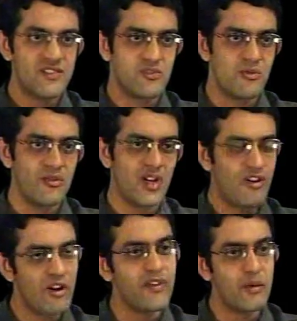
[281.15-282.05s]
So a
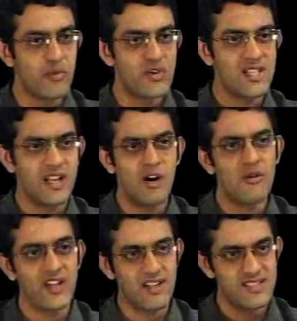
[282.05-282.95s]
lot of inputs, like
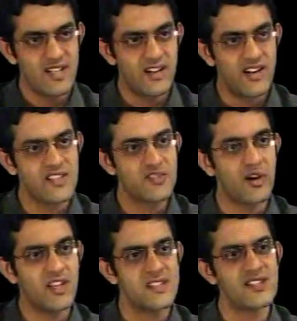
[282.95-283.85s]
how I consulted
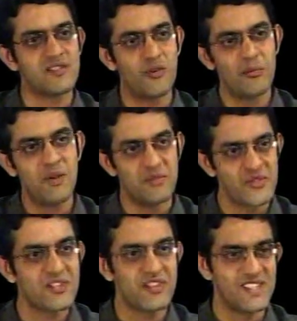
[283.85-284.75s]
historians, it's going to be
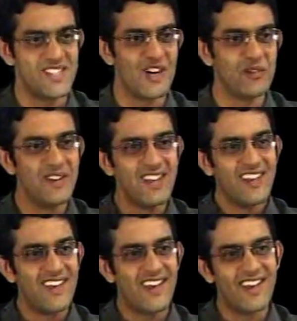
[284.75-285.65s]
musicians now,
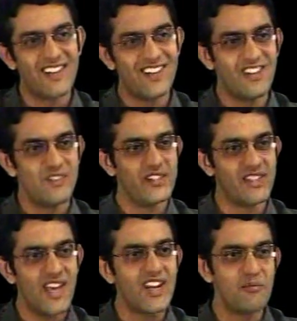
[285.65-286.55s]
and
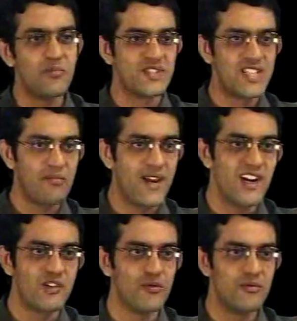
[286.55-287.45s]
with their inputs I
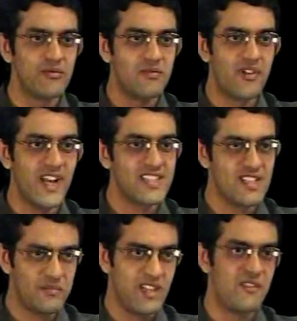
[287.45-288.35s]
plan to write
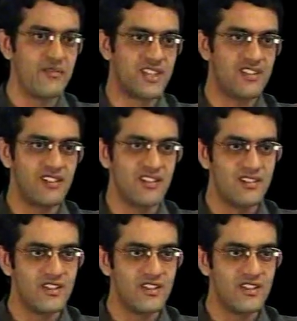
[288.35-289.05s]
something with